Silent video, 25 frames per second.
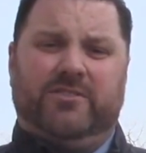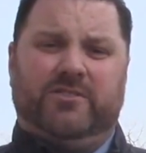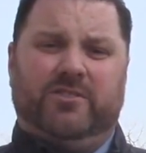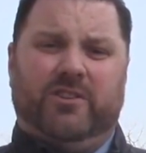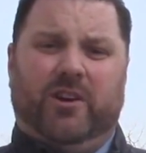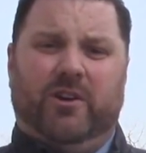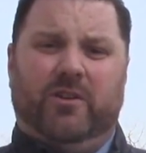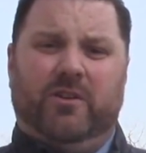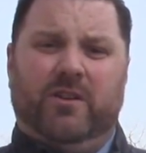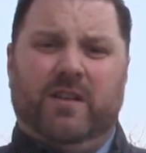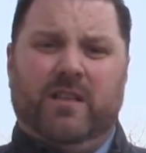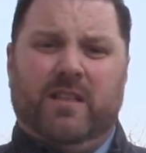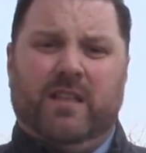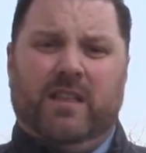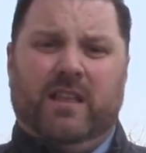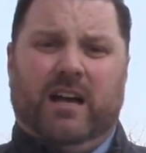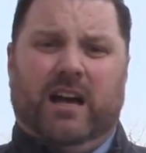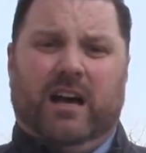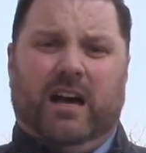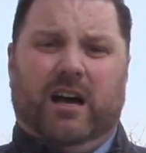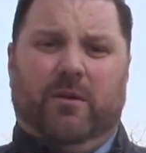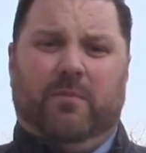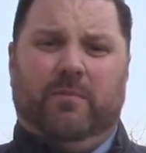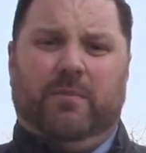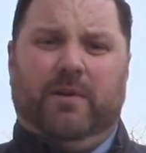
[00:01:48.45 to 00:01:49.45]
So,
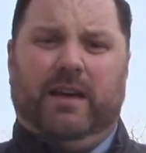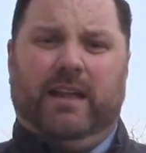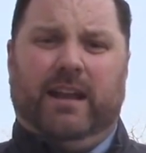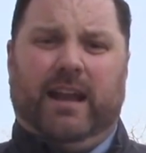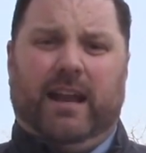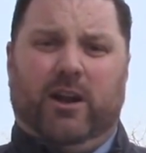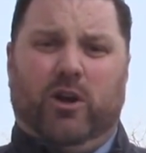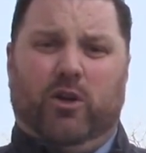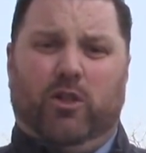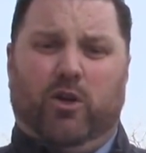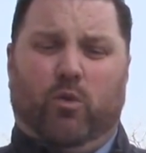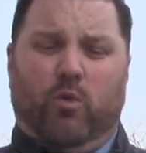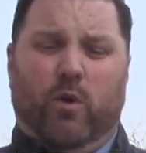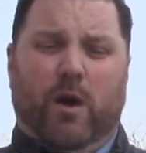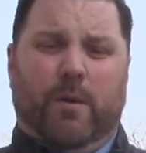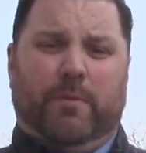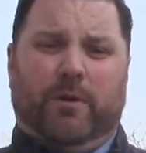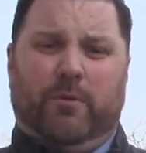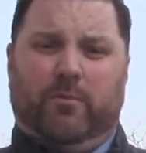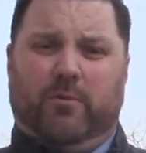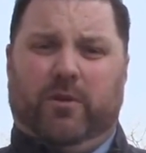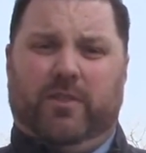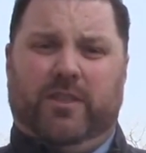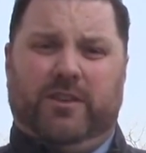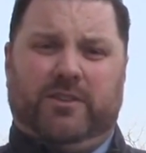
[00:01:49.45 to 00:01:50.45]
and I know the
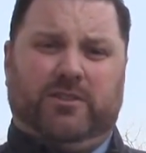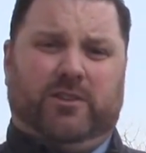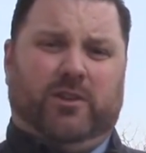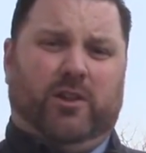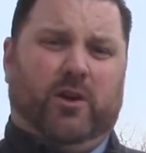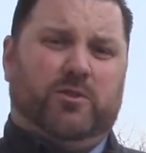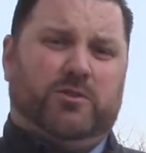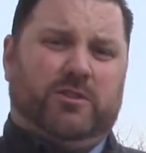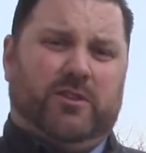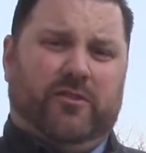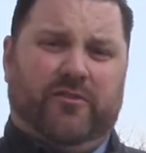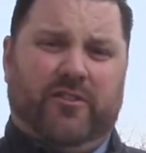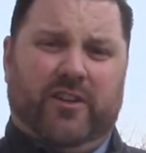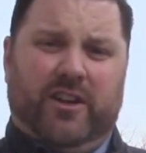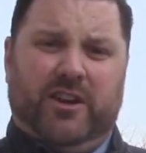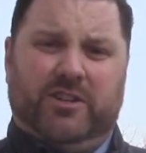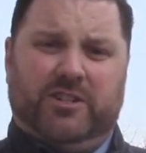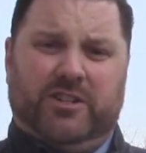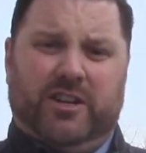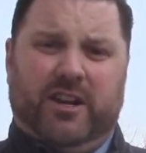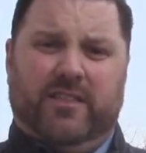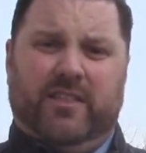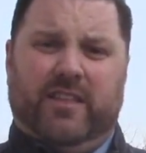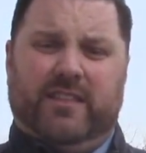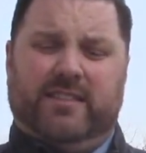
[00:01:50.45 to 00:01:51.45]
women were this close to
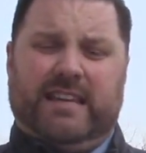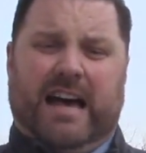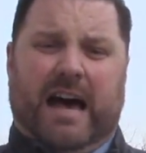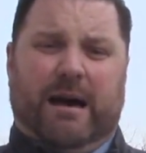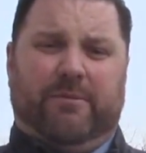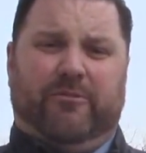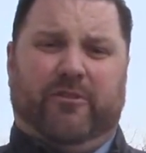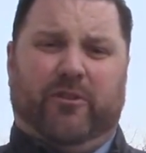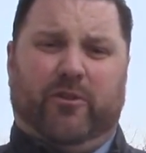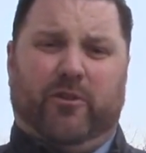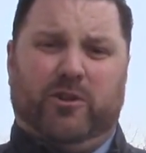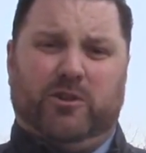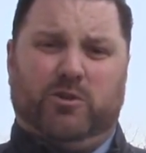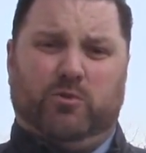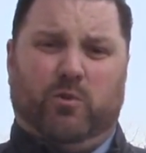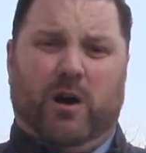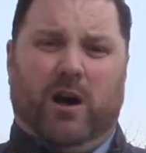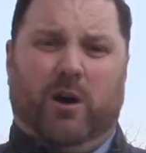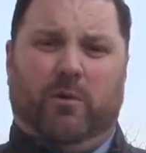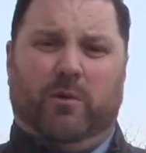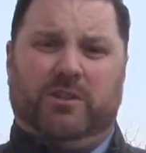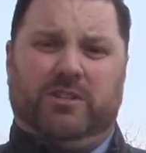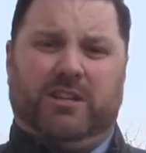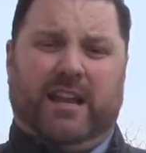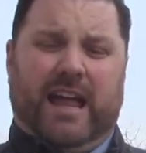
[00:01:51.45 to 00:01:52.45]
finishing in the top 4 as
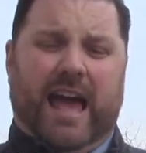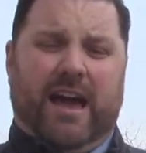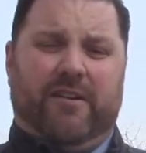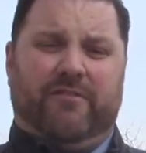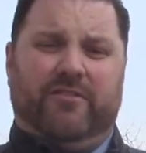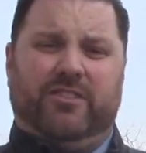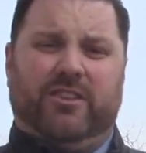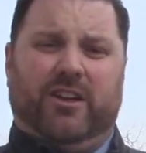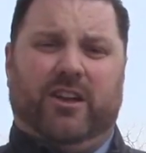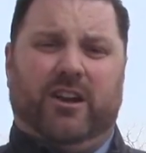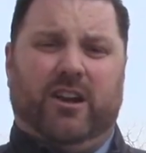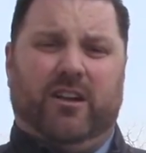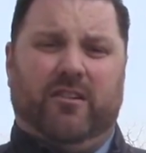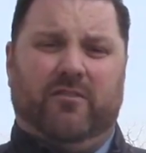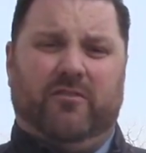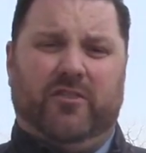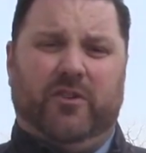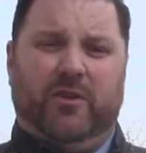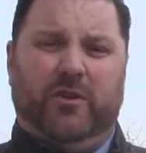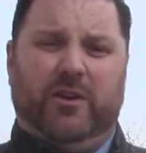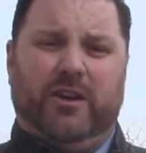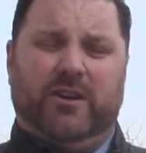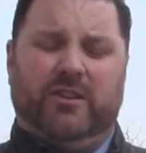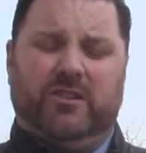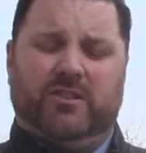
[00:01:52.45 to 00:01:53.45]
well, which they haven't done in a
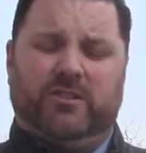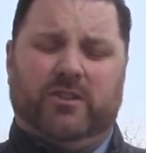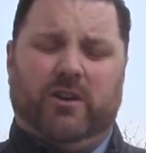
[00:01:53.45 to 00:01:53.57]
few years.